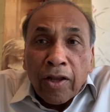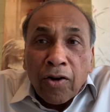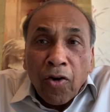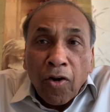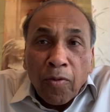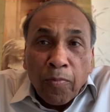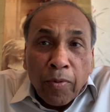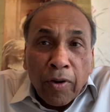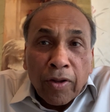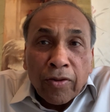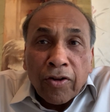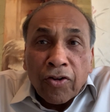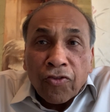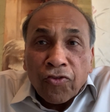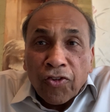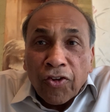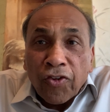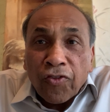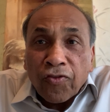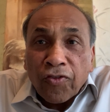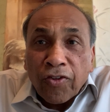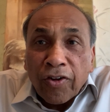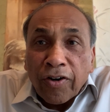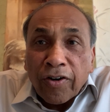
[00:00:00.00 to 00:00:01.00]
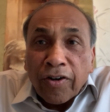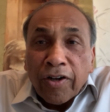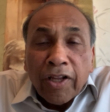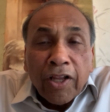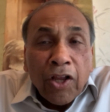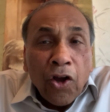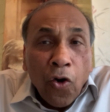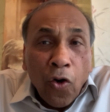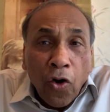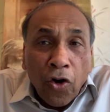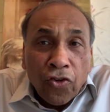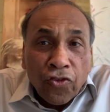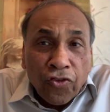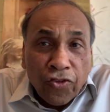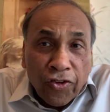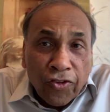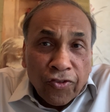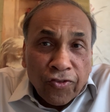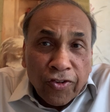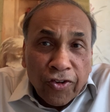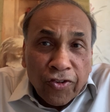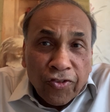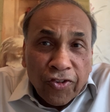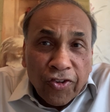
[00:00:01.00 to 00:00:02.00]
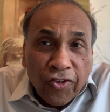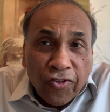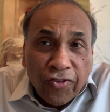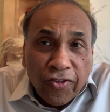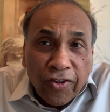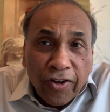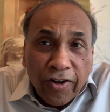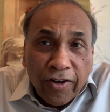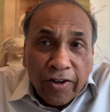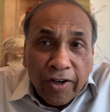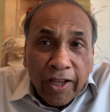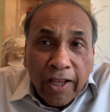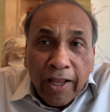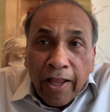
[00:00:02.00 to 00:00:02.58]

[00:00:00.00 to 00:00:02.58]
or brother-sister or sister-sister,